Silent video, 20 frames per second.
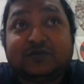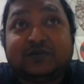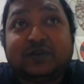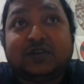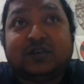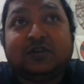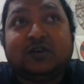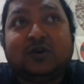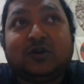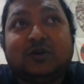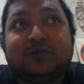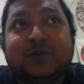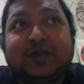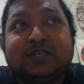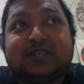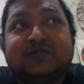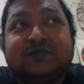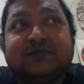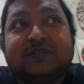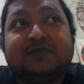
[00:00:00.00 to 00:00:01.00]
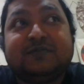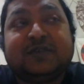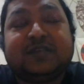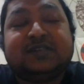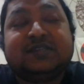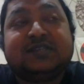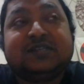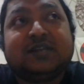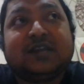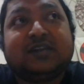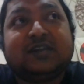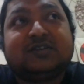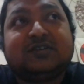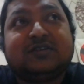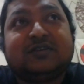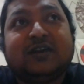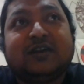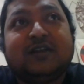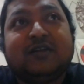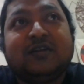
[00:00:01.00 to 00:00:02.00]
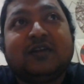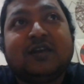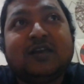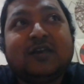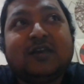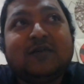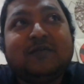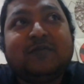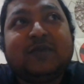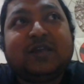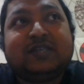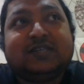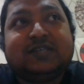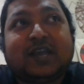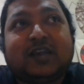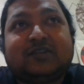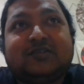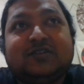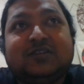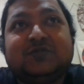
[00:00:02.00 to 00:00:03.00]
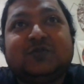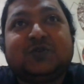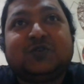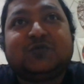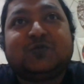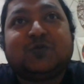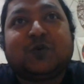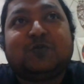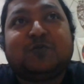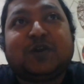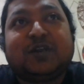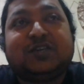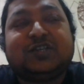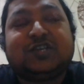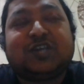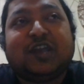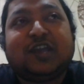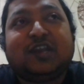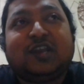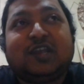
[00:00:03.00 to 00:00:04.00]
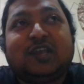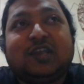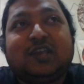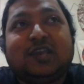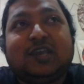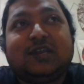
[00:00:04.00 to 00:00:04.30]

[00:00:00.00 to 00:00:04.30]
We got Best Film, Best Director, and Best Actress was won by Sayani.